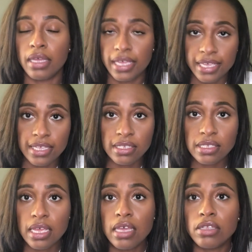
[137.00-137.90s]
is,
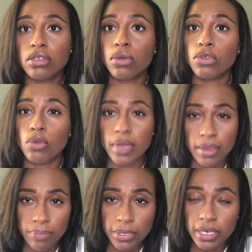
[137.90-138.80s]
so you
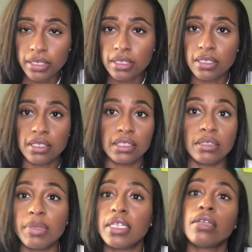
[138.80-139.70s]
input it into the
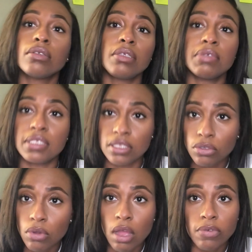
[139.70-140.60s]
system, and they don't even send
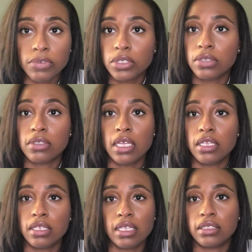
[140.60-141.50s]
you offers
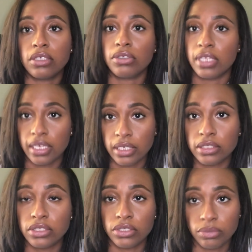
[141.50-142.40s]
unless they're like a
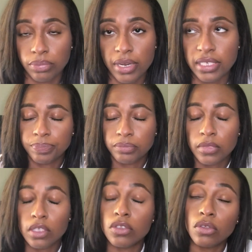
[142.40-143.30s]
certain price.
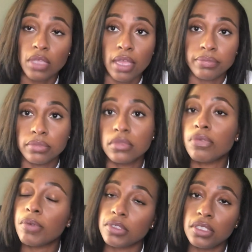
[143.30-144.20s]
So yeah, the
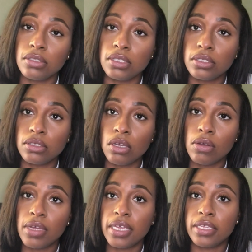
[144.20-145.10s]
first thing you need to
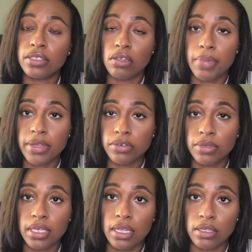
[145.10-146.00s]
know is your
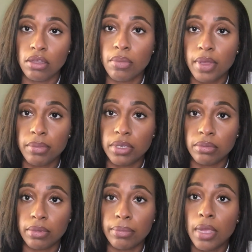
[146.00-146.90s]
boundary and your bare
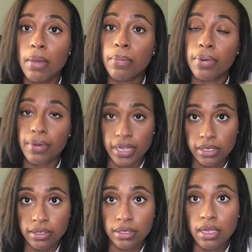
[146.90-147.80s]
minimum
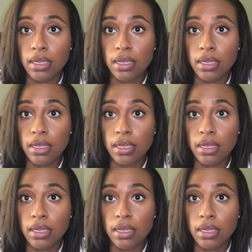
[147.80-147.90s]
price